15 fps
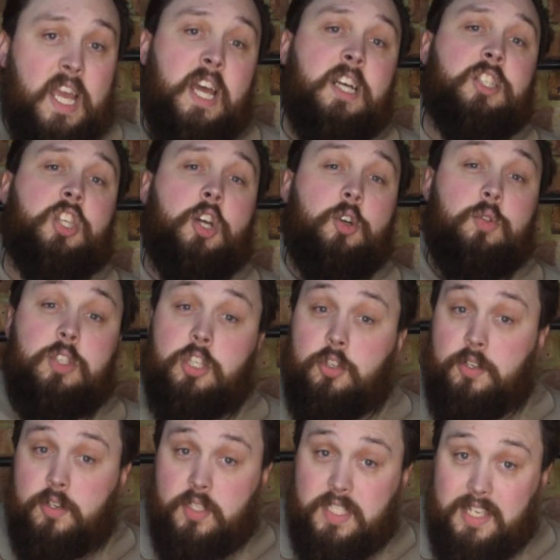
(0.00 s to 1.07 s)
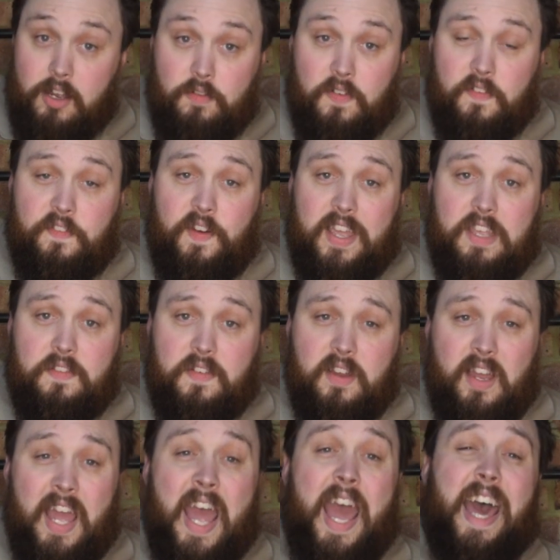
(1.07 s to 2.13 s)
so do yourself a favor
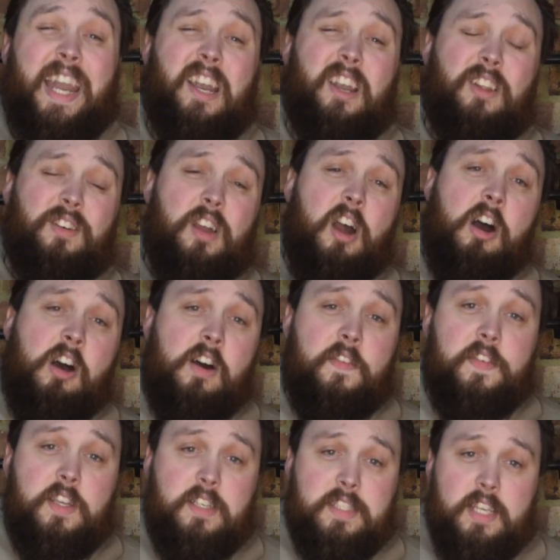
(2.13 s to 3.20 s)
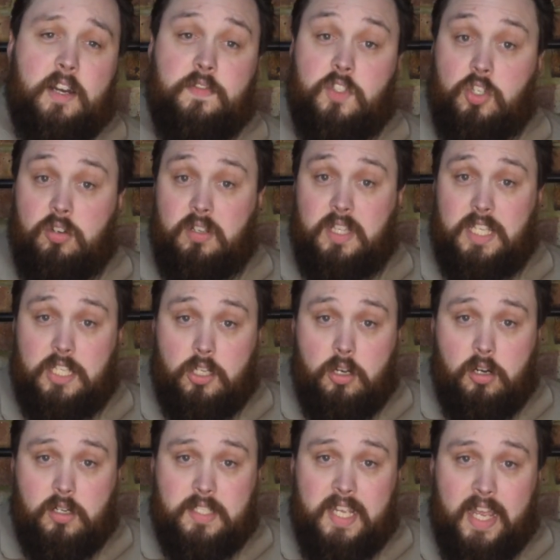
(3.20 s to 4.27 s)
and look after yourself during this
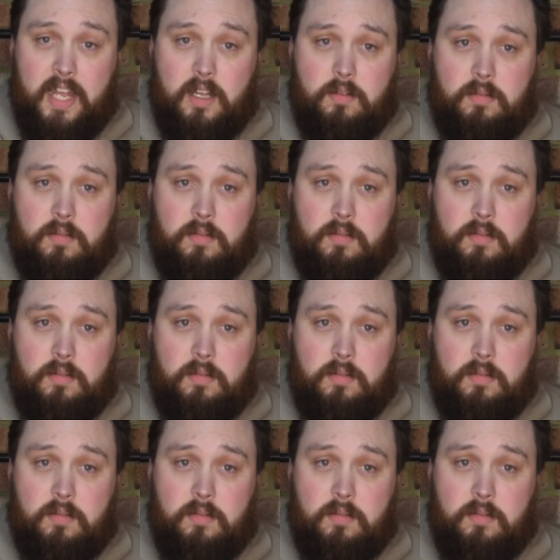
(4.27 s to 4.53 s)
lockdown.